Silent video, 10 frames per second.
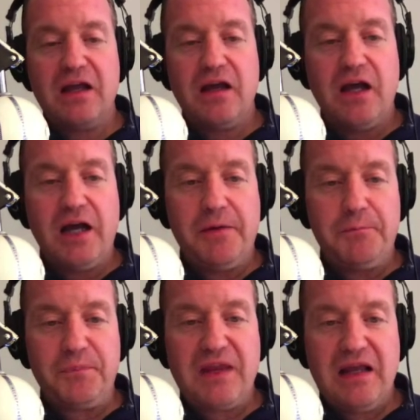
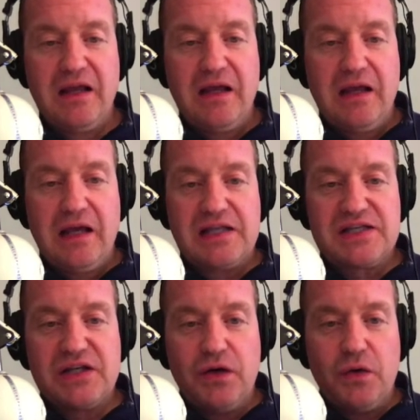And
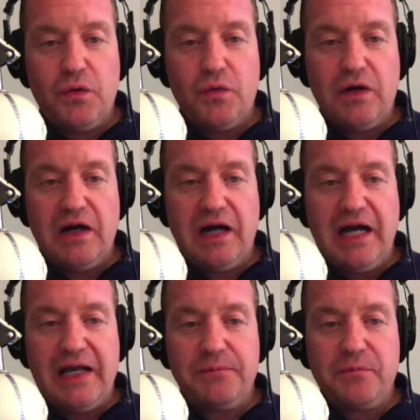so
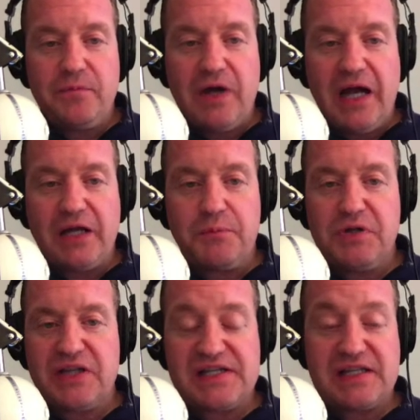I could
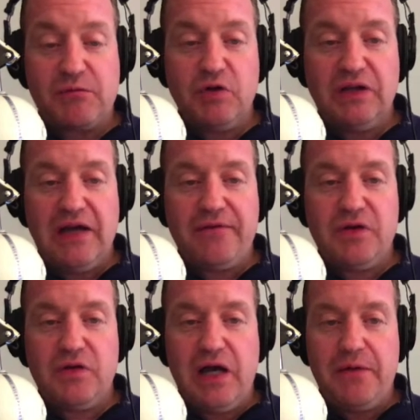put this at the root
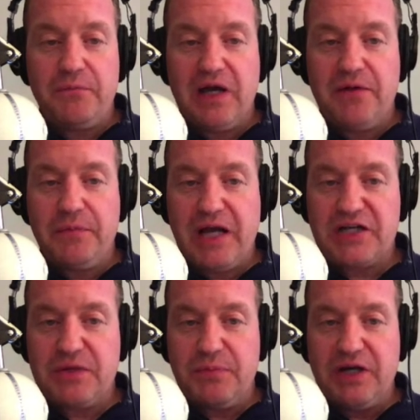level. I'm
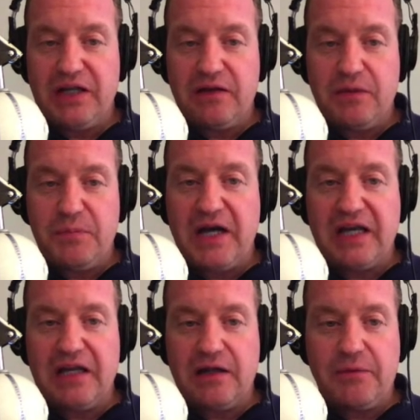actually putting the
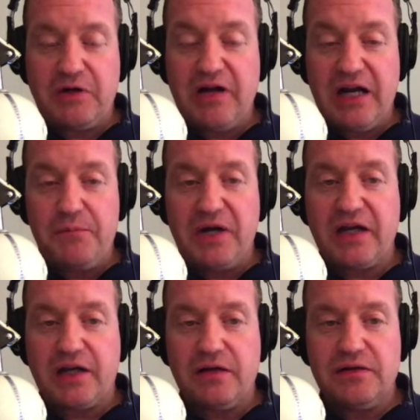bucket. I'm creating a
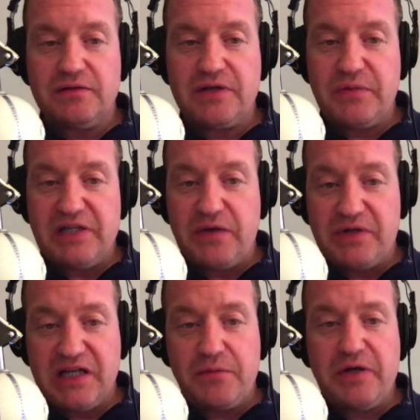bucket called
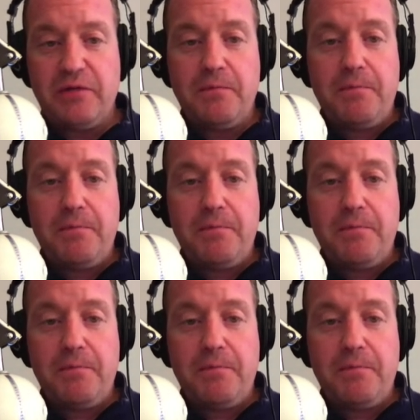www.